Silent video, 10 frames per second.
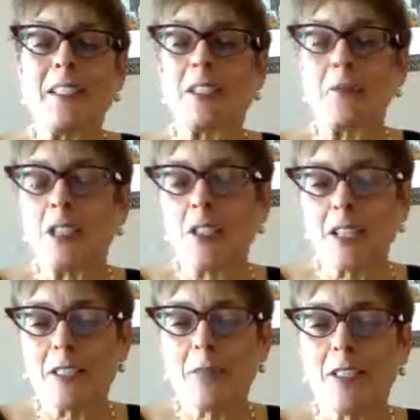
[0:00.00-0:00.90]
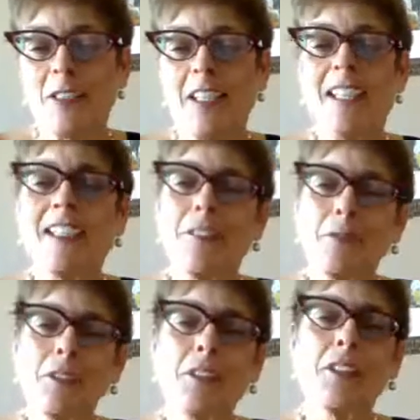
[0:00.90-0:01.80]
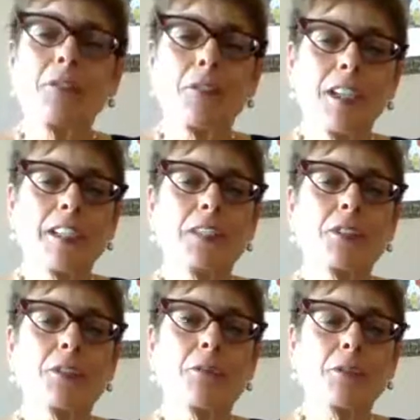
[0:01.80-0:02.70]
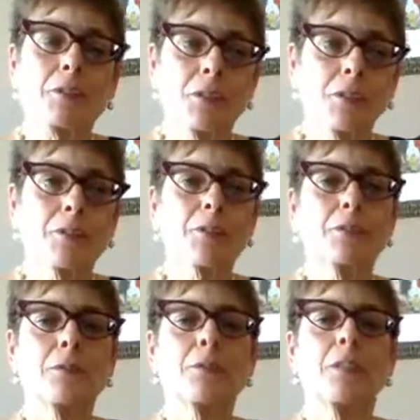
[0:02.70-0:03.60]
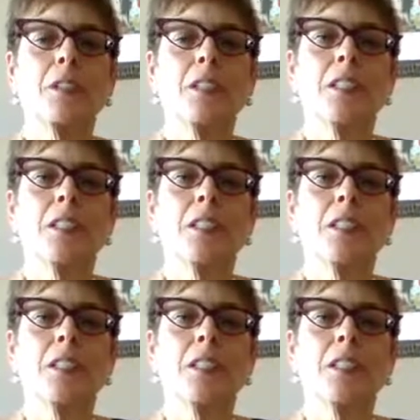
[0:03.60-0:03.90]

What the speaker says: So we talked about that, and I really wanted to pursue